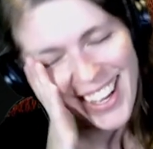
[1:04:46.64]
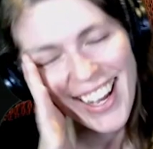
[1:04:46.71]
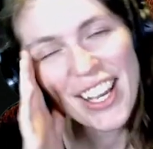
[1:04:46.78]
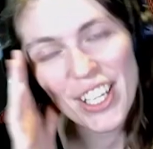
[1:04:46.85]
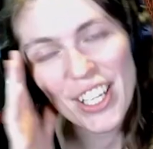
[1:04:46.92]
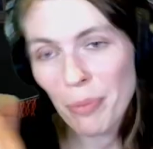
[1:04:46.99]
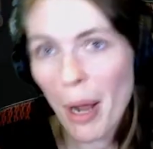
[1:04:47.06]

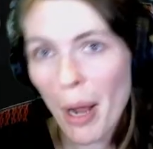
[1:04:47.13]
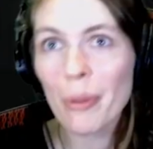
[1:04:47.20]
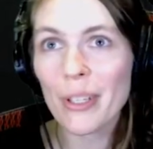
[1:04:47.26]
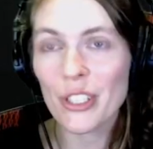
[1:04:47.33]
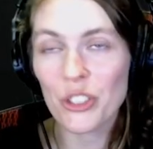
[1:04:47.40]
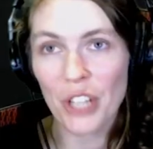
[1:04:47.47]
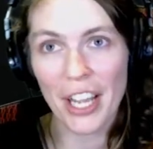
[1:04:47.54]
He's
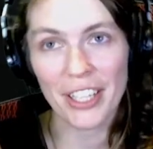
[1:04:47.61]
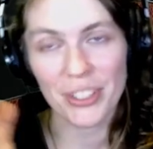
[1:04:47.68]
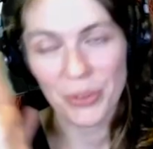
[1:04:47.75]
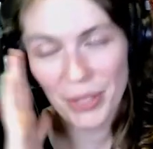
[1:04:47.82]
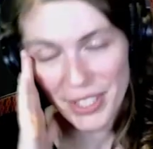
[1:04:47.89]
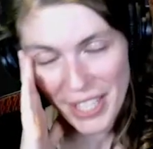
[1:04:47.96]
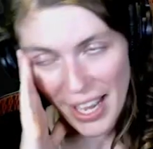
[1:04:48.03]
probably trying to
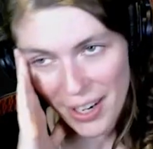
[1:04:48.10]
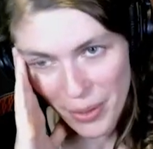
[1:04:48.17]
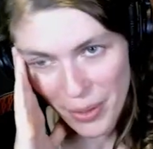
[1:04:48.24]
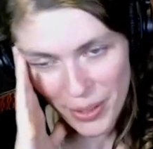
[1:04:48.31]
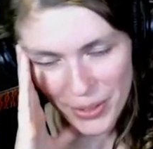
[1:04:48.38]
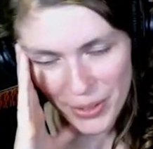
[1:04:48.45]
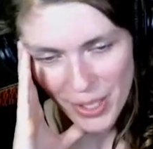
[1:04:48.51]
attack with
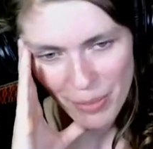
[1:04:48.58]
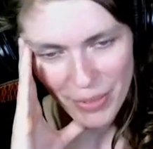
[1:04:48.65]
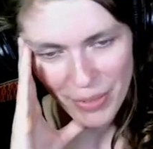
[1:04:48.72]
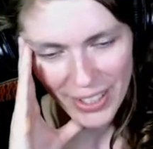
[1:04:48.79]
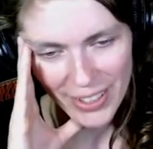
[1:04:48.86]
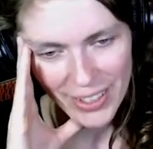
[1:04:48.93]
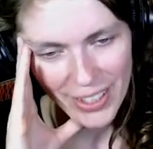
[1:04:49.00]
it or
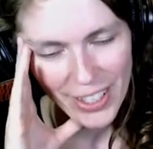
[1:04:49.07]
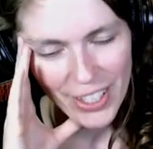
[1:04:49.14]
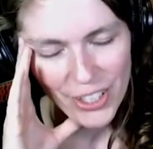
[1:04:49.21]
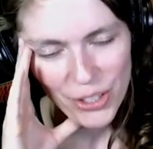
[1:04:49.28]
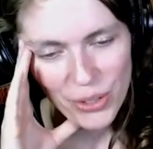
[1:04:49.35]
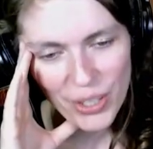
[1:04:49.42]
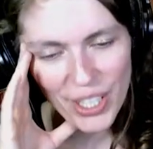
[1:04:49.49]
something.
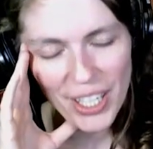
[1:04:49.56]
You can